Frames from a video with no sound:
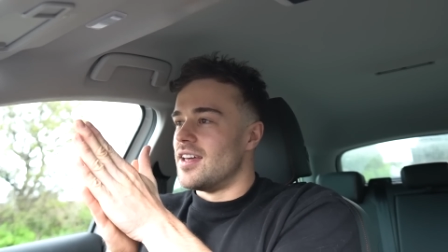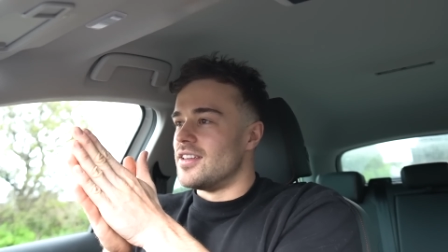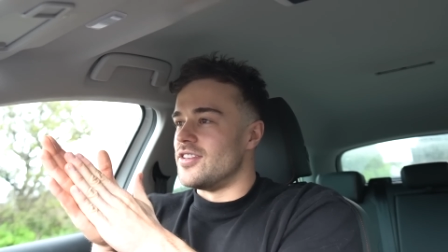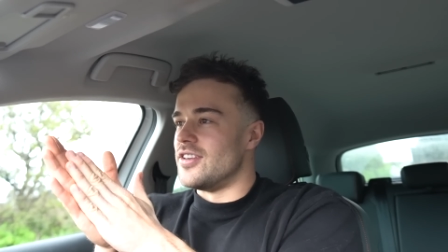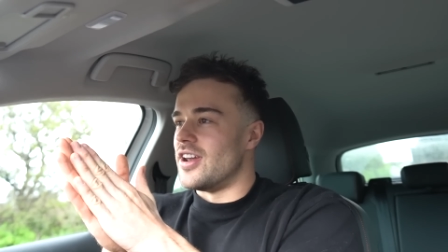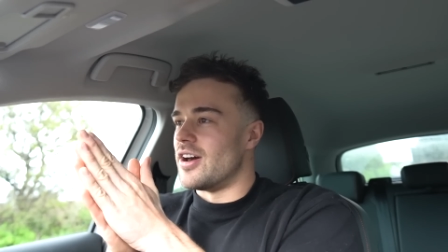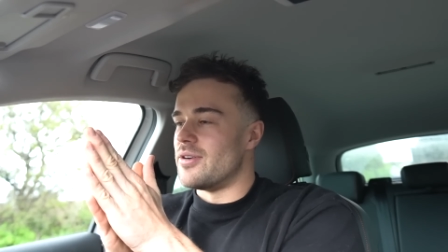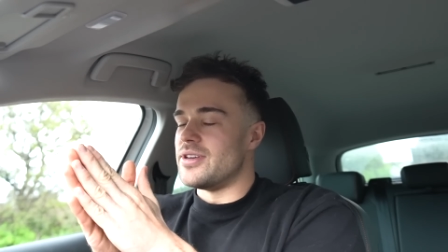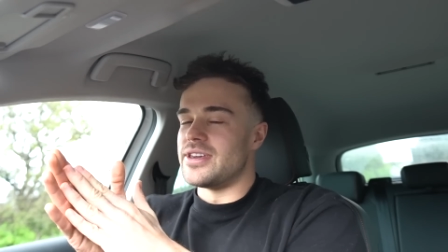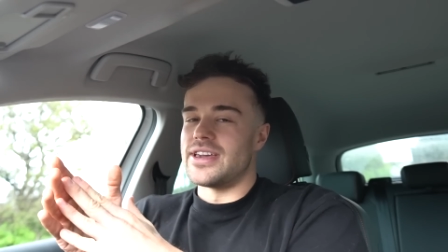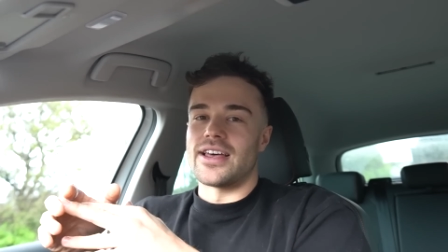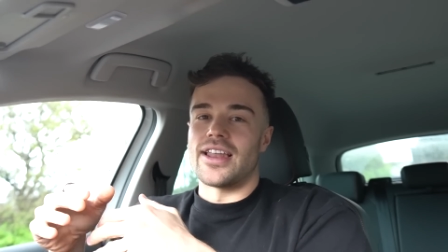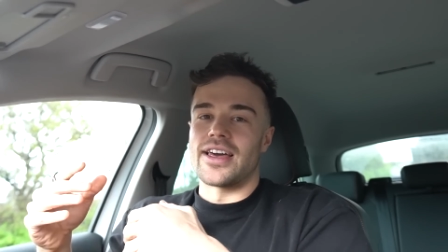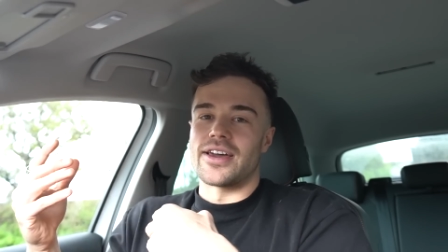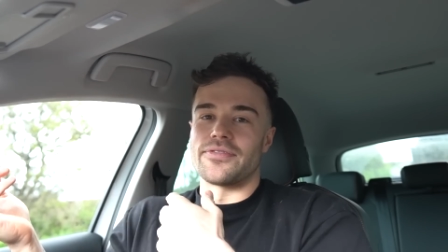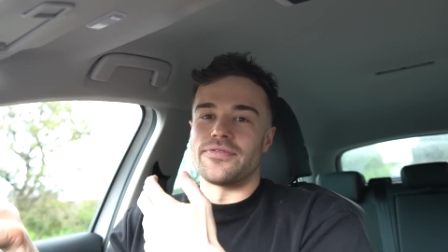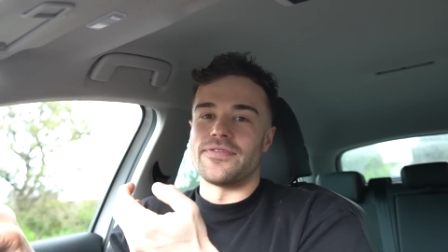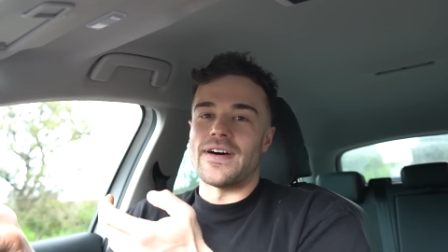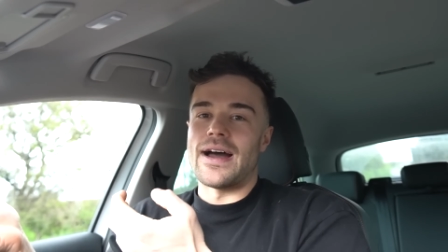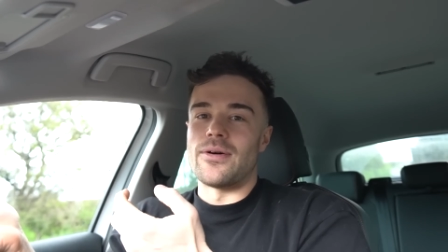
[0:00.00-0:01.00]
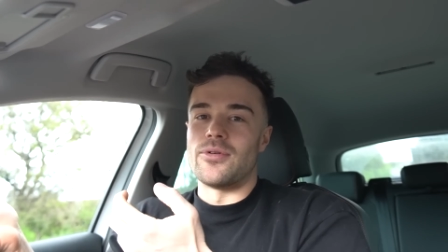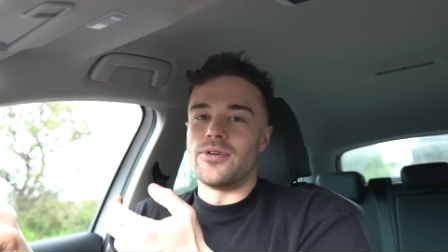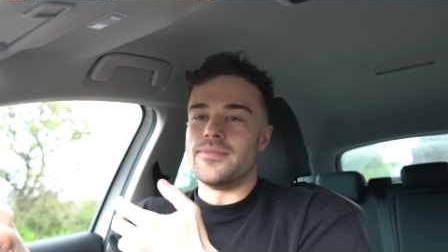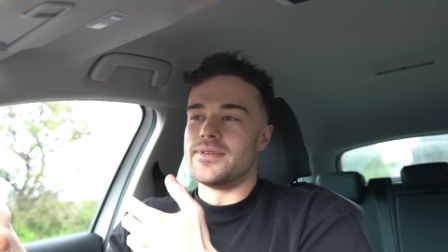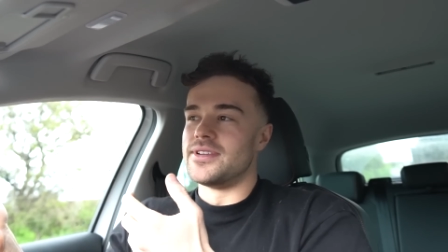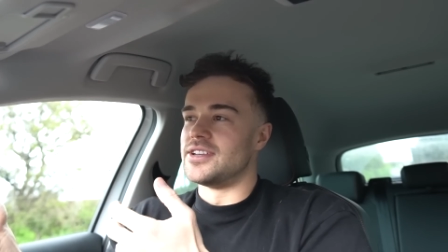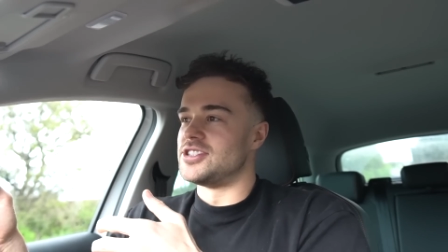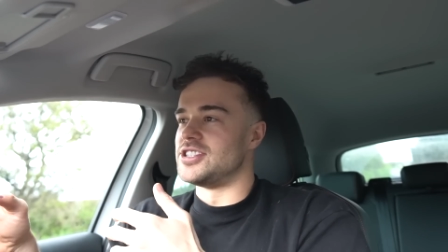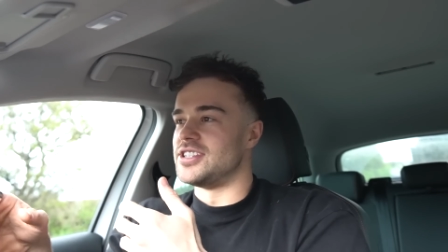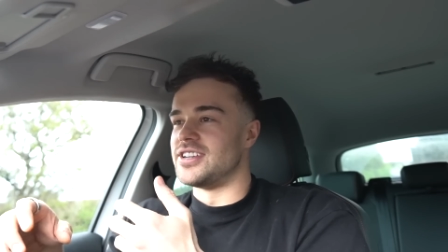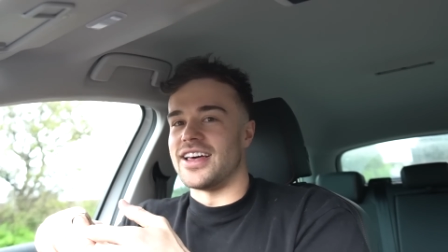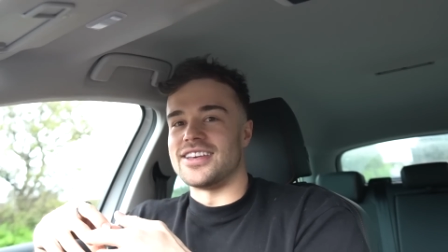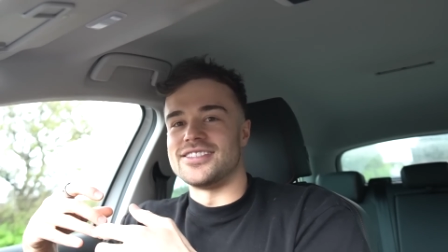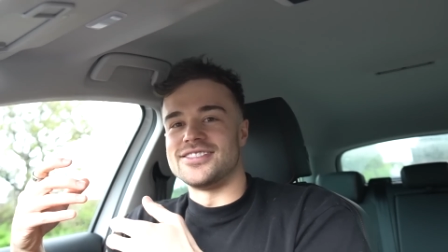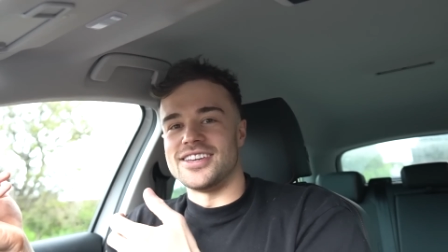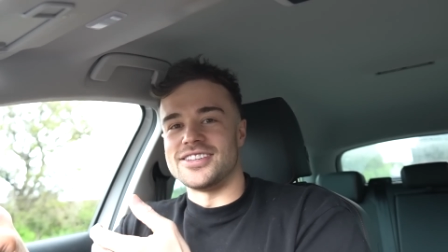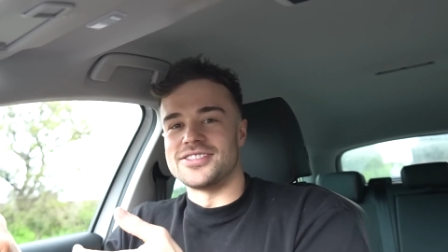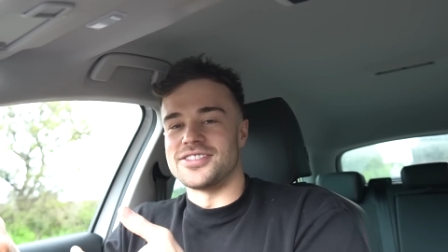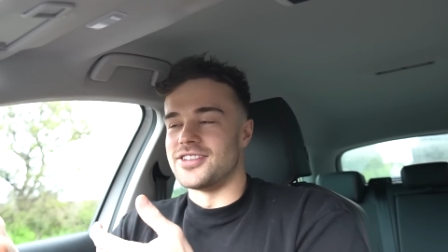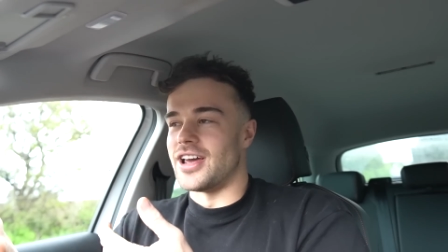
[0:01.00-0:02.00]
you know you get like a fat woman and she like
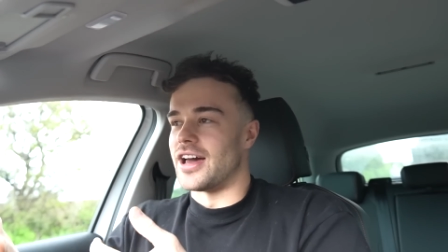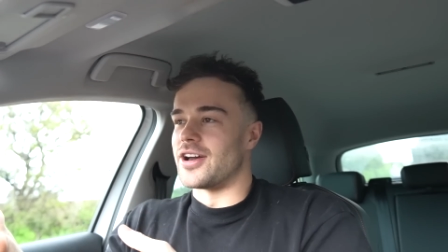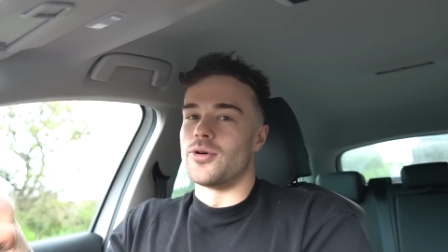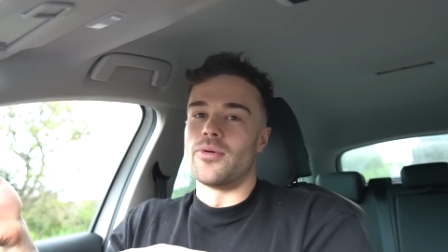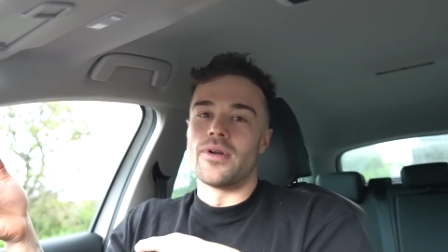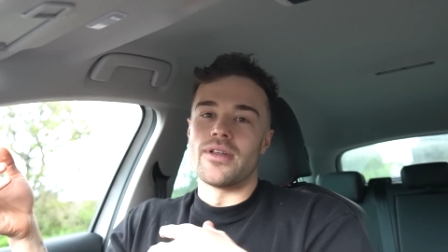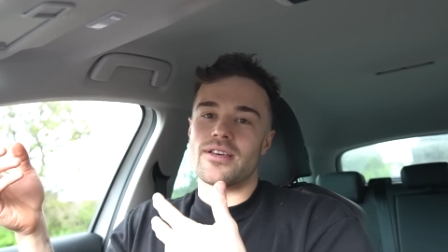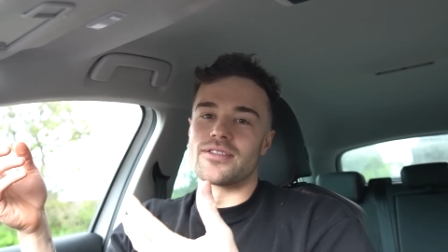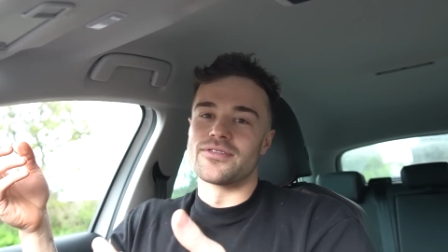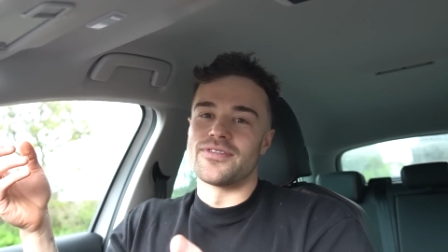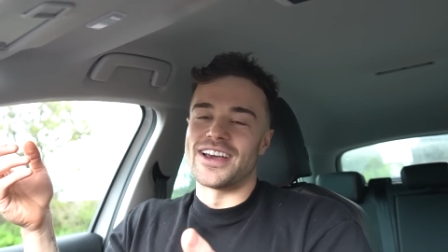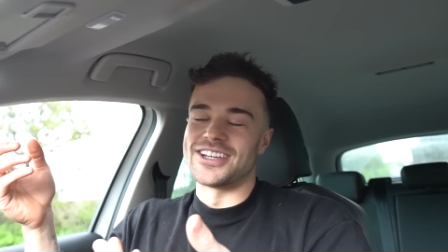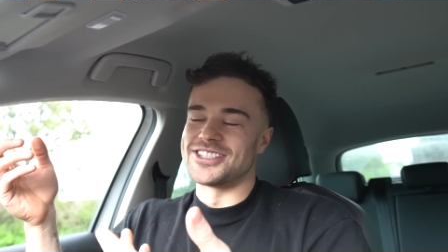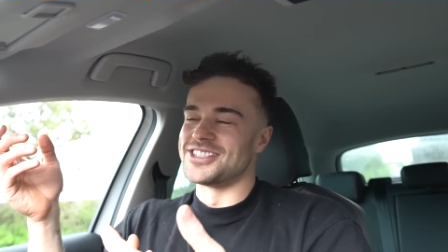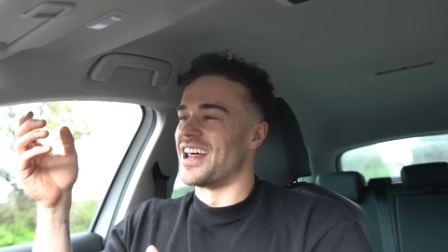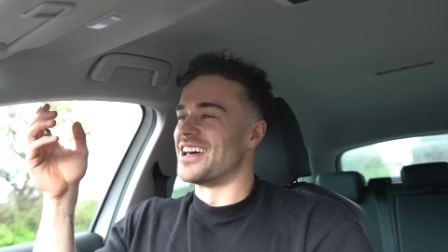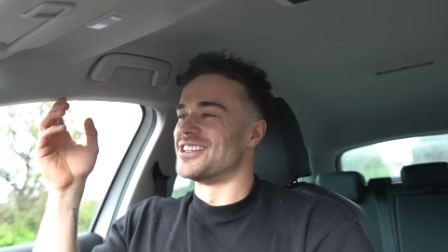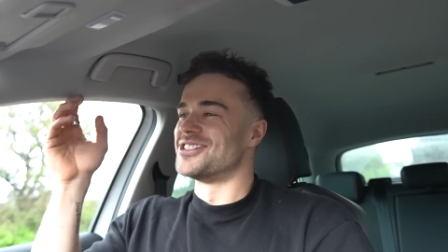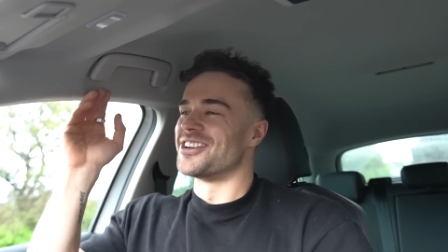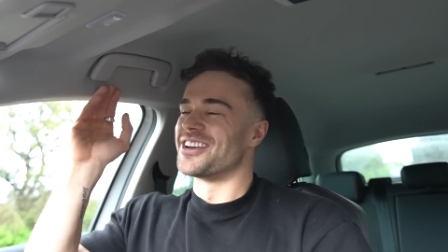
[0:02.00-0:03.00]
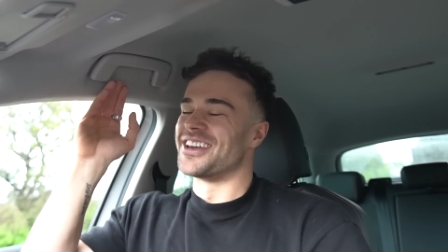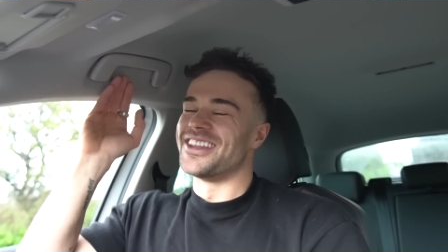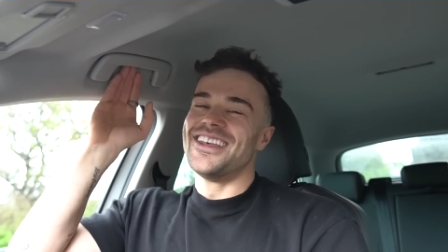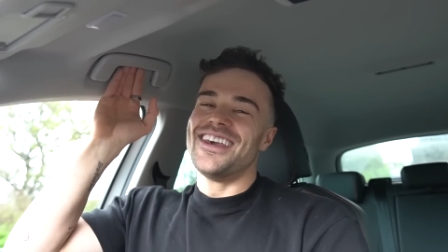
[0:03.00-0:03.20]
sits and I got one of those fetish, nah joking.